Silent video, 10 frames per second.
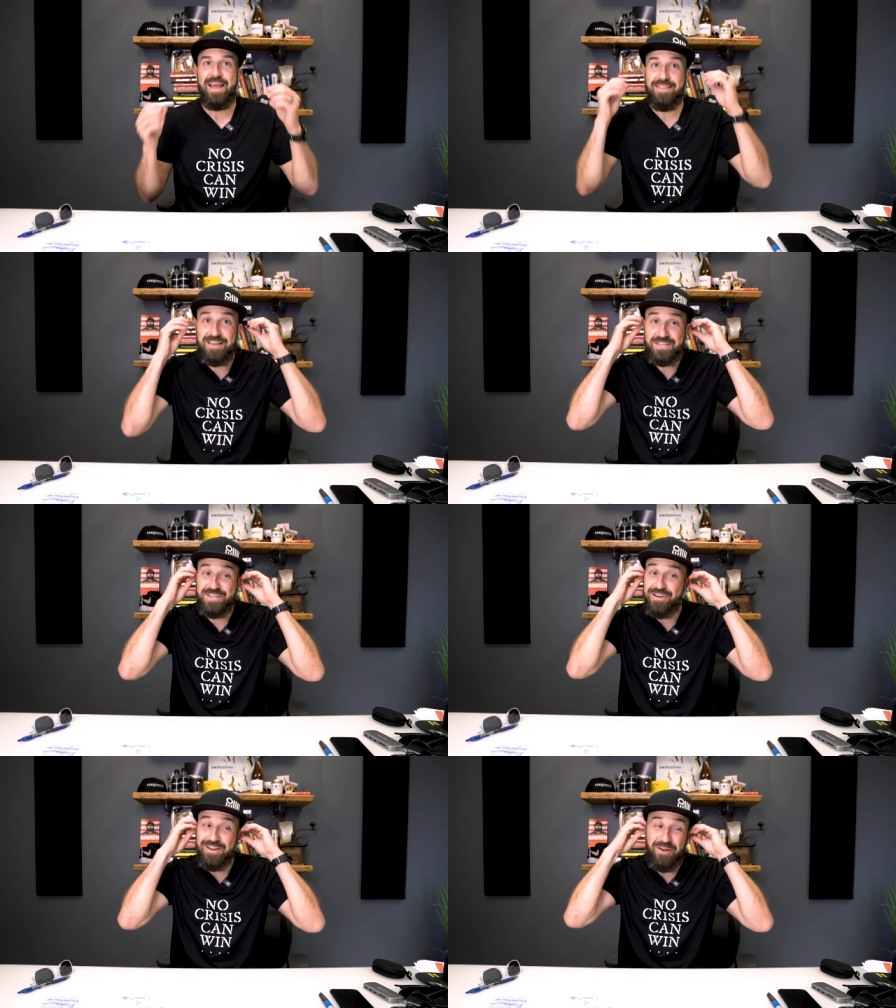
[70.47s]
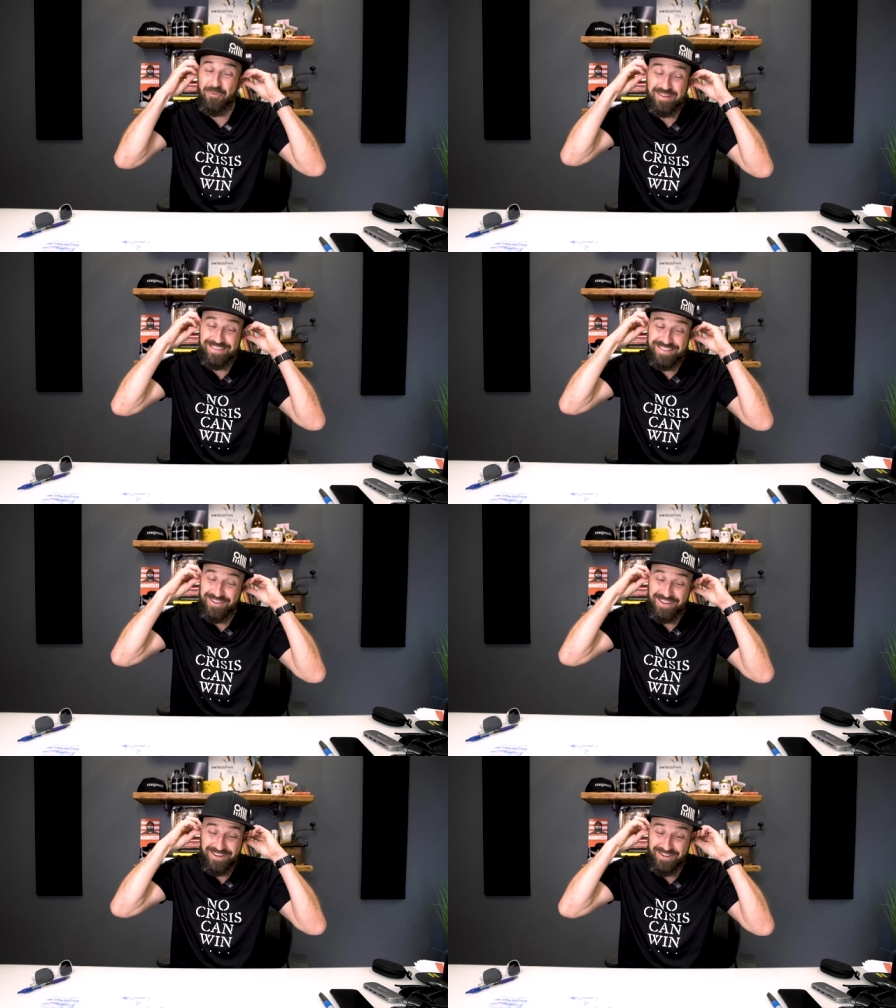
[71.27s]
And this year, it wasn't
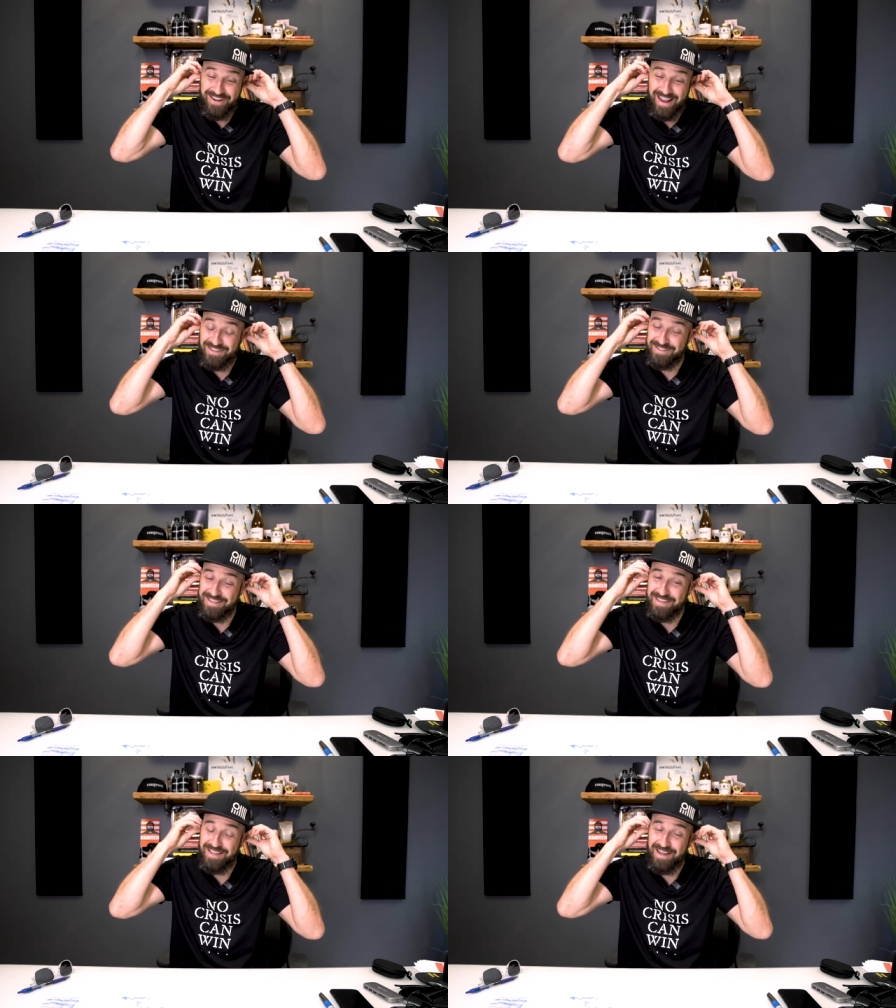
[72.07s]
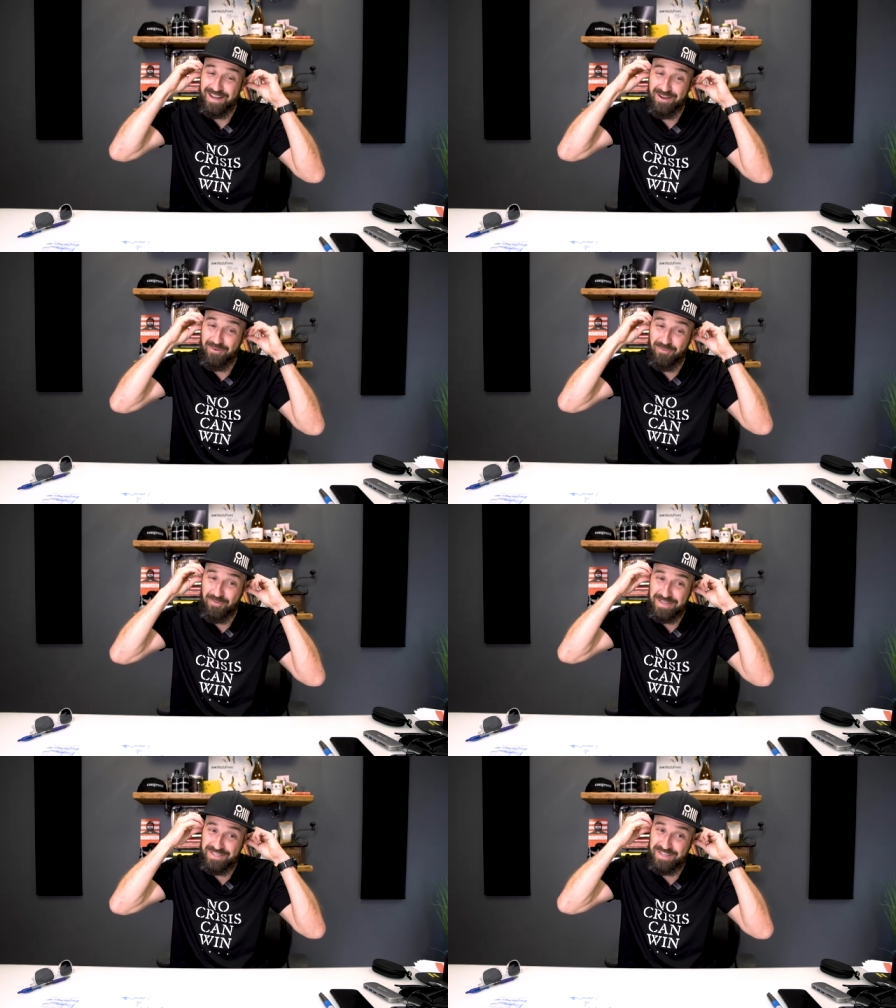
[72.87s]
looking good actually. Uh,
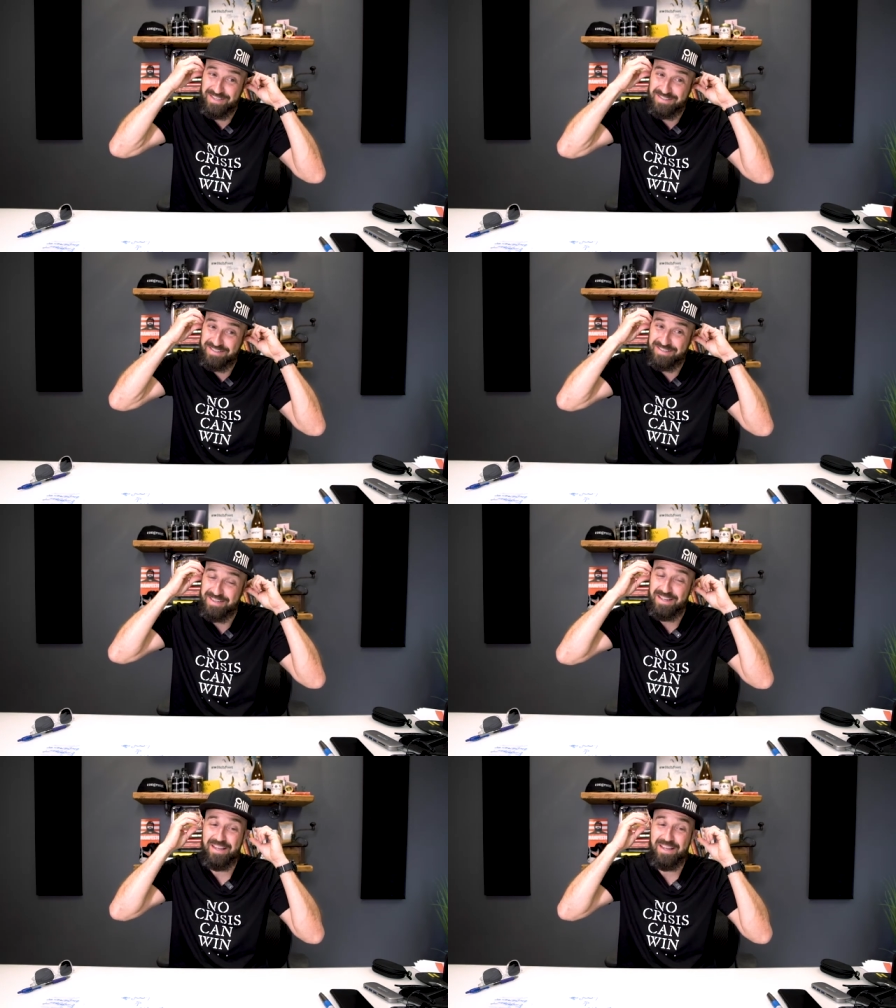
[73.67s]
we just